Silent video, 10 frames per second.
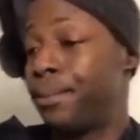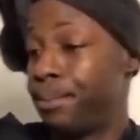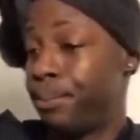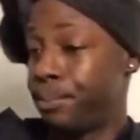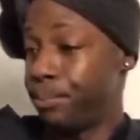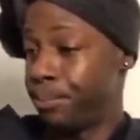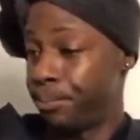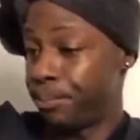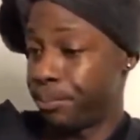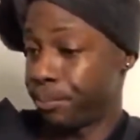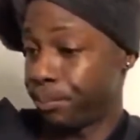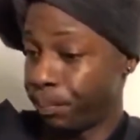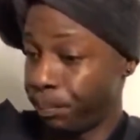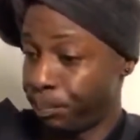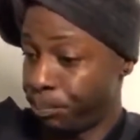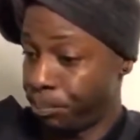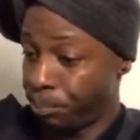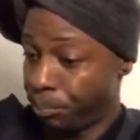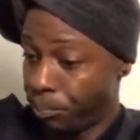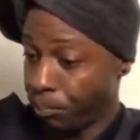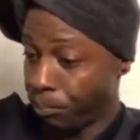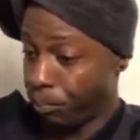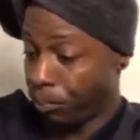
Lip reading: Nothing is said.